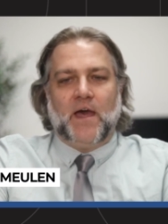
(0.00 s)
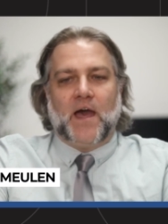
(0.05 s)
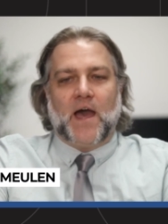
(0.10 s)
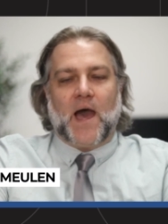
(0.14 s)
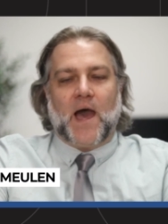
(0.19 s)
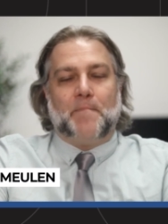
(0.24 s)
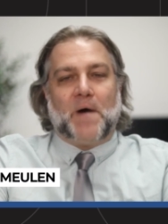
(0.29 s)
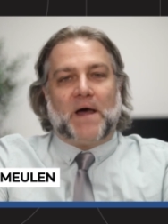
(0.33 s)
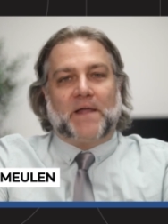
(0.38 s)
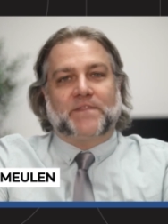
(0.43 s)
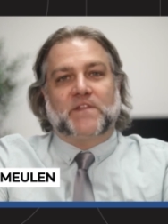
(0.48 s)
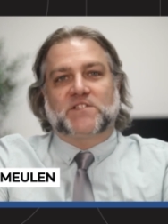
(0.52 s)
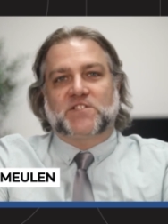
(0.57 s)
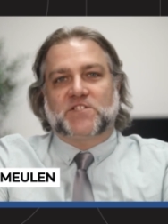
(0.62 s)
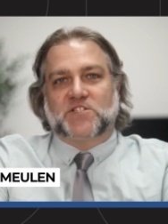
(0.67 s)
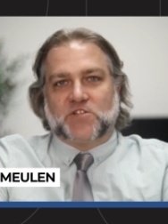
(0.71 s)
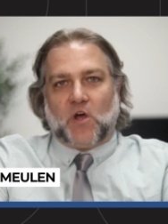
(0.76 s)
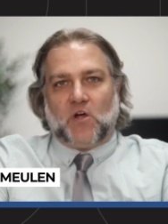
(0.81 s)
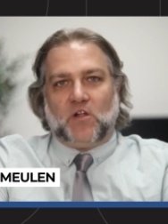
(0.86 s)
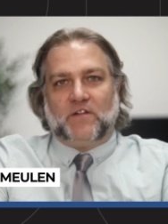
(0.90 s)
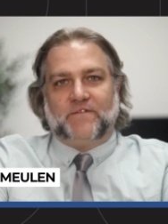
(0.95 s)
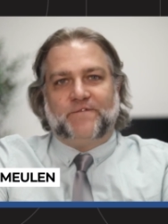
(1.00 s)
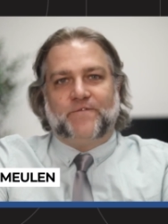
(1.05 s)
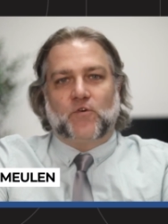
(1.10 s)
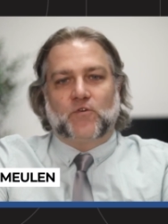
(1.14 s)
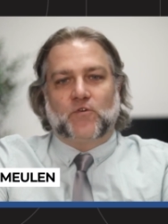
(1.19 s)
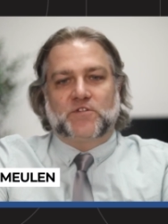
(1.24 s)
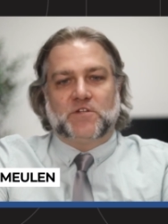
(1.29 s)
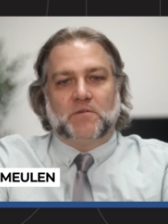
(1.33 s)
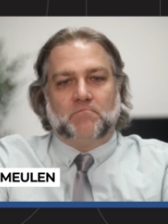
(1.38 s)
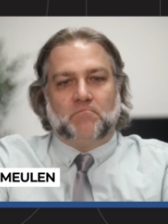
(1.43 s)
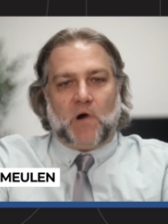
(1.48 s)
about the Solve for
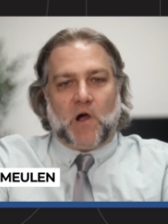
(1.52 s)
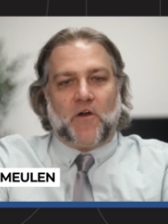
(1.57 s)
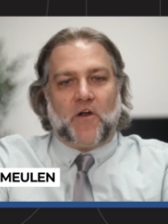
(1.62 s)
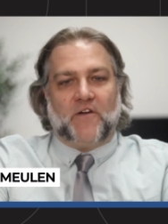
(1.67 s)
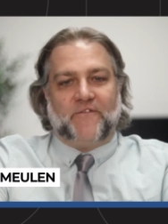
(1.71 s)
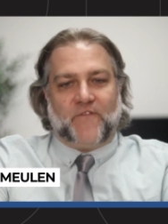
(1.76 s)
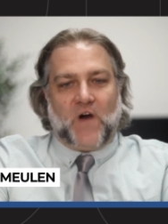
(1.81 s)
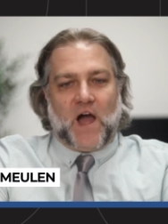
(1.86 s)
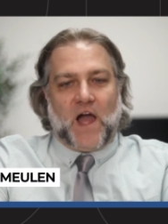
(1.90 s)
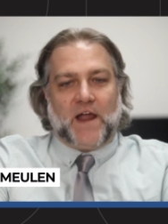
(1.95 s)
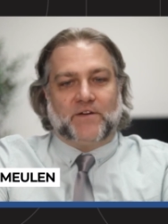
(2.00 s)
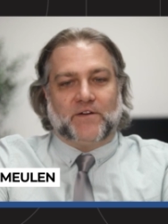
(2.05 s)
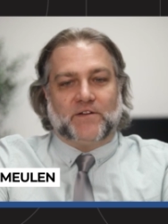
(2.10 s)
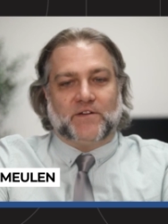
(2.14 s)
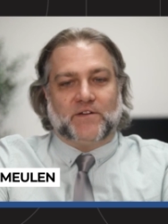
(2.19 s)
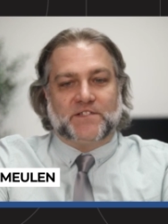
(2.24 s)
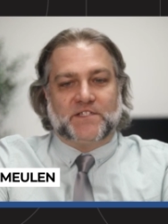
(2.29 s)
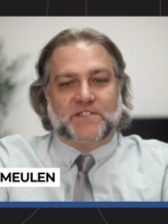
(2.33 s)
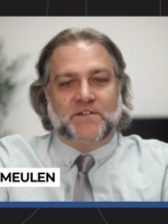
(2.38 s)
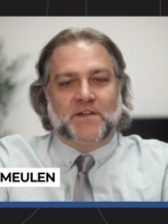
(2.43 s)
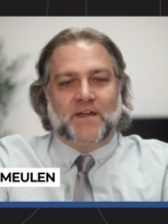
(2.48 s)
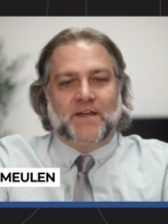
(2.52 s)
Tomorrow finals.